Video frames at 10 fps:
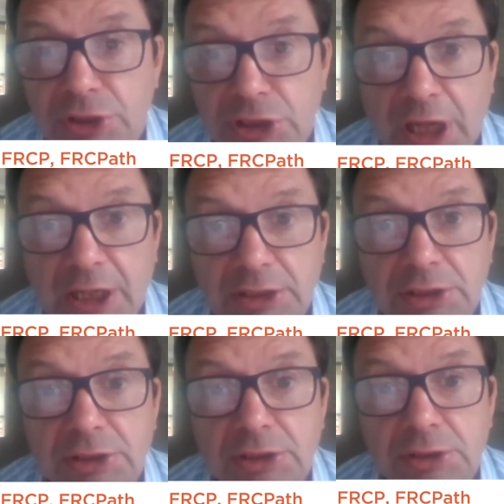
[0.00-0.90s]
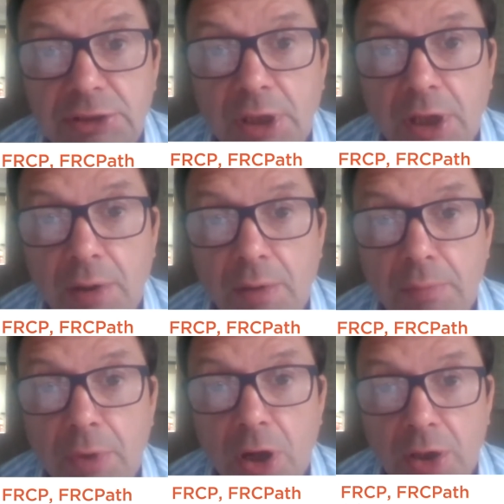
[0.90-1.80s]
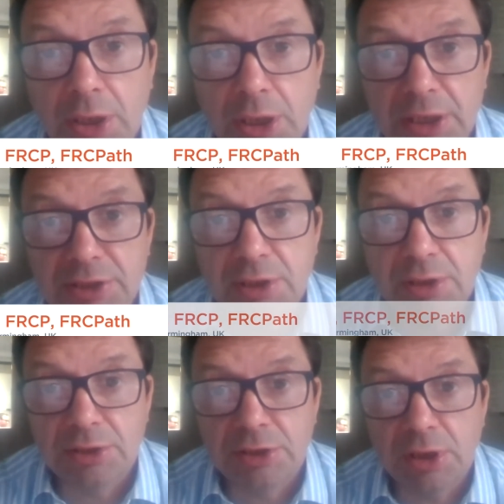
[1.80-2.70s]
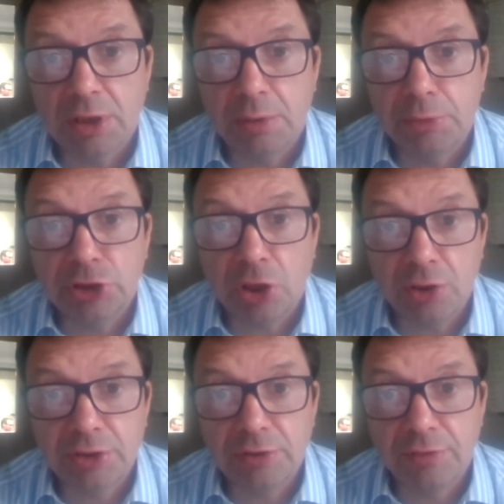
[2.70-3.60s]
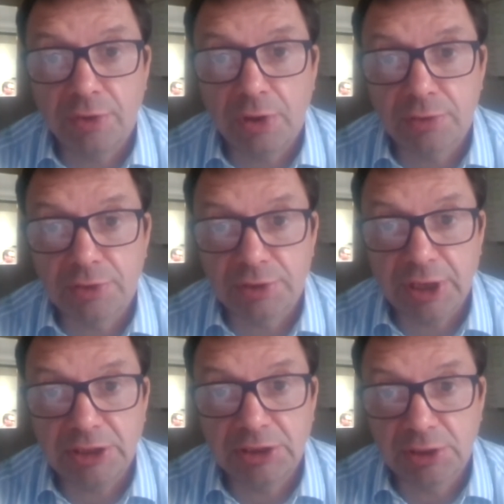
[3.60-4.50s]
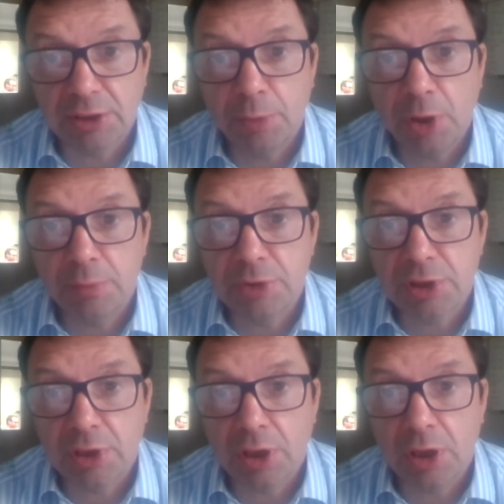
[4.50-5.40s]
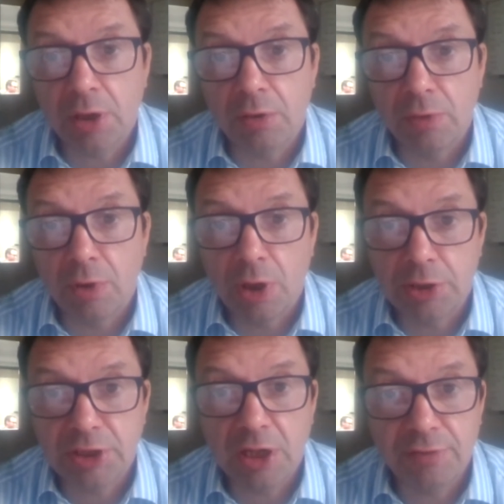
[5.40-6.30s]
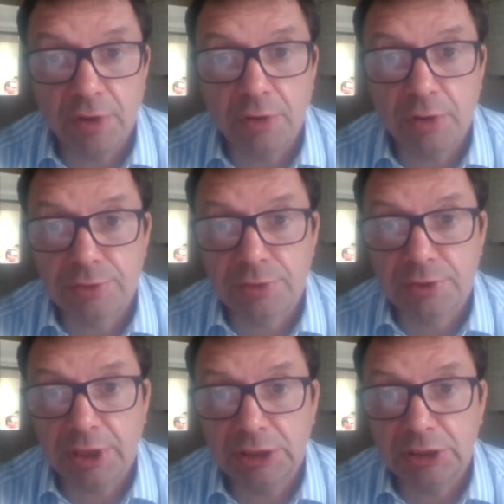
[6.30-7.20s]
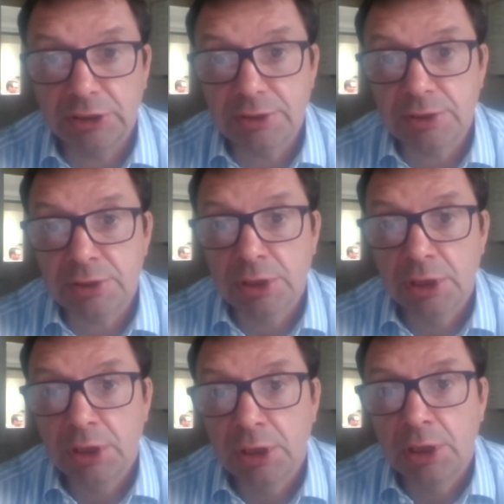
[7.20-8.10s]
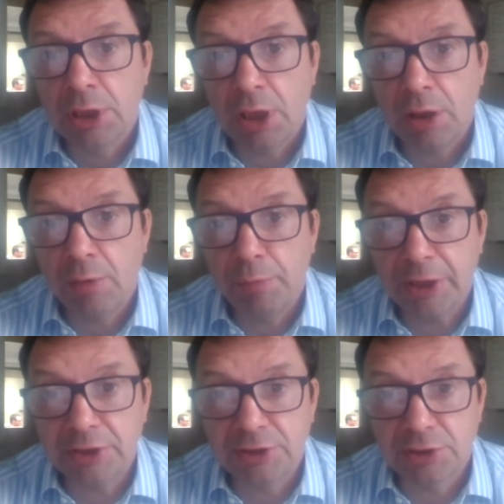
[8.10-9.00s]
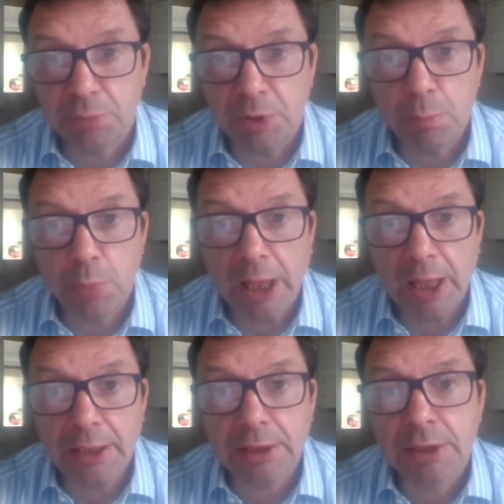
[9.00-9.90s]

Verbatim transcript: changed markedly is that the majority of the consultations at the moment are telephone consultations. Patients have been bled